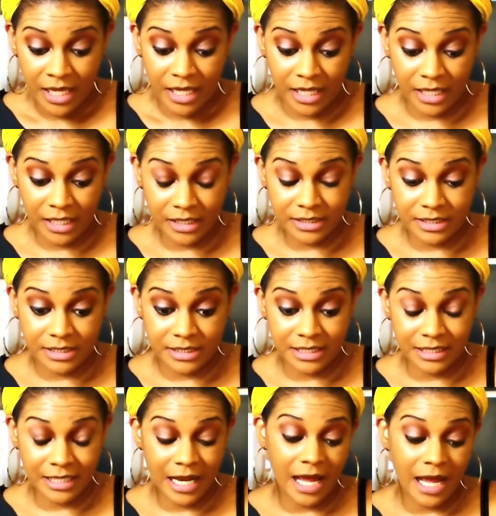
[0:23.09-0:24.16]
It's to
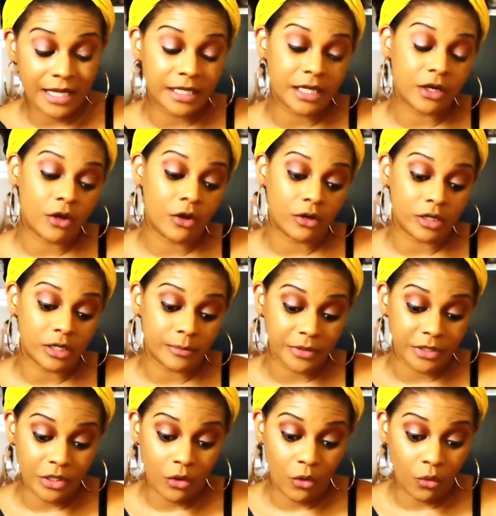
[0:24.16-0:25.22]
not get caught up
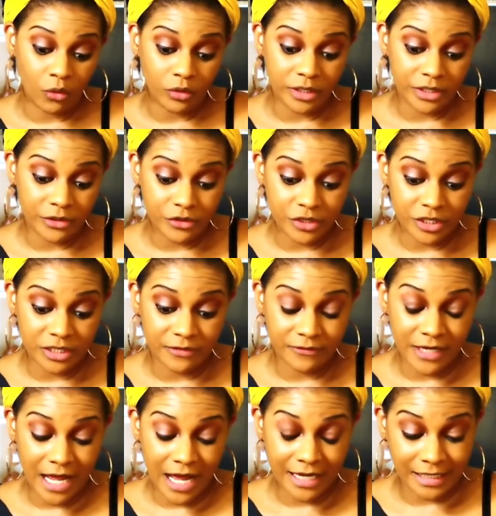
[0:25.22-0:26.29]
in the old energy of
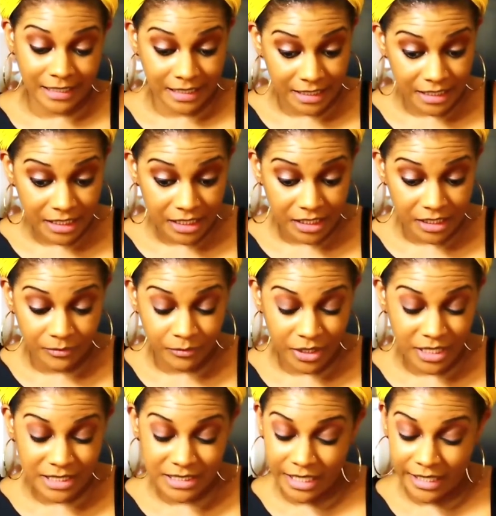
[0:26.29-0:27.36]
not getting it,
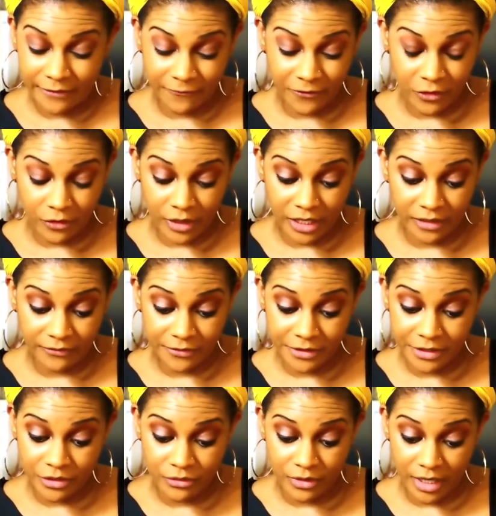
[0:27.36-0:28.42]
because I feel
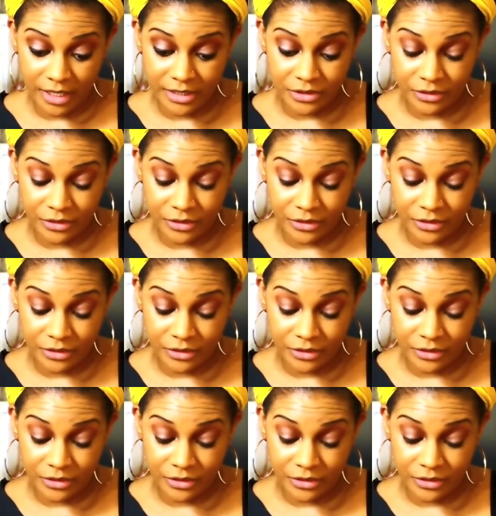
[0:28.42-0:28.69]
heavily you guys are